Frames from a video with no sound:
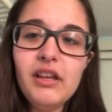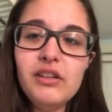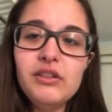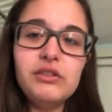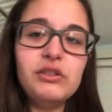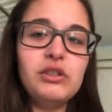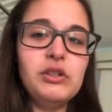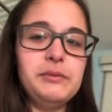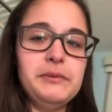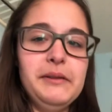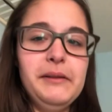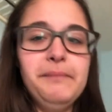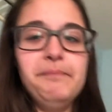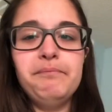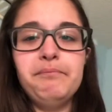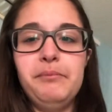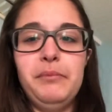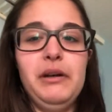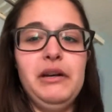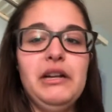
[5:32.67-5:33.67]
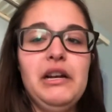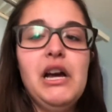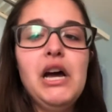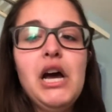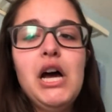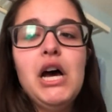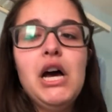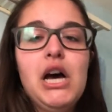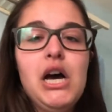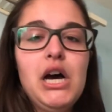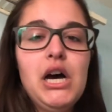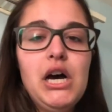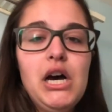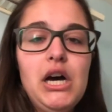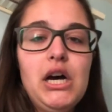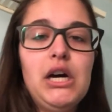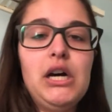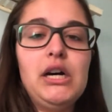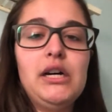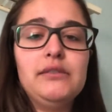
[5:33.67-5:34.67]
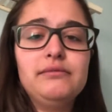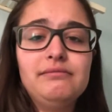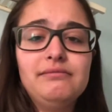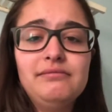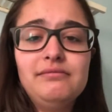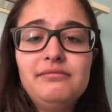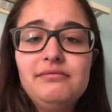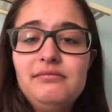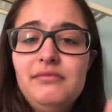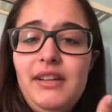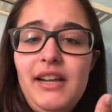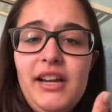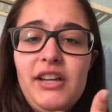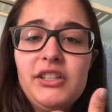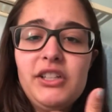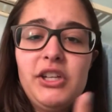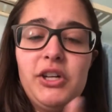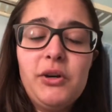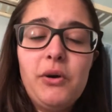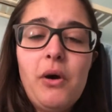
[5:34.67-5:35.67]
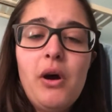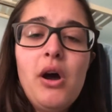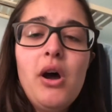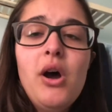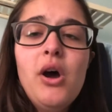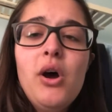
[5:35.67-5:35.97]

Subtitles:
excuse me, but so